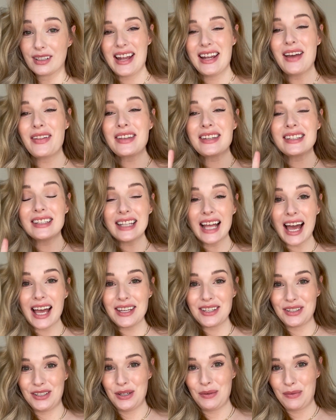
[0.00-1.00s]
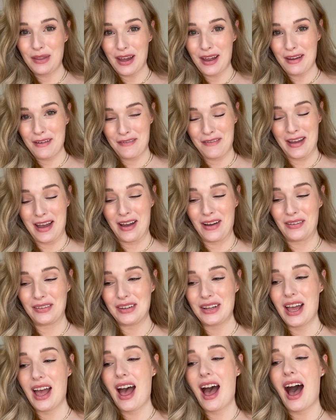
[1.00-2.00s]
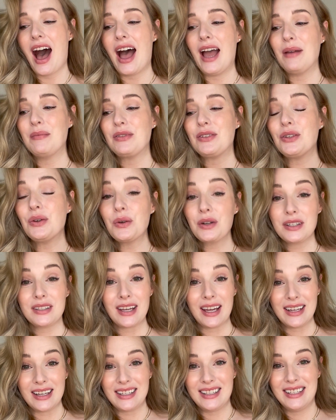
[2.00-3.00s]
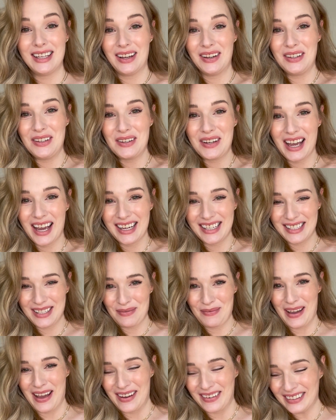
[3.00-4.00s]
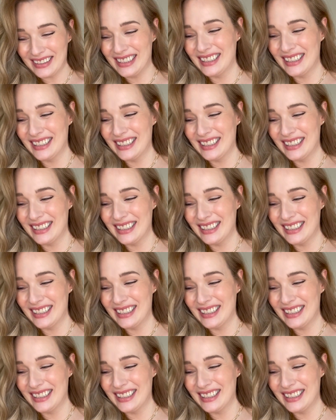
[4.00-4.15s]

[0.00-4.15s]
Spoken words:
Now this last dupe that I found, I'm so excited to tell you guys about,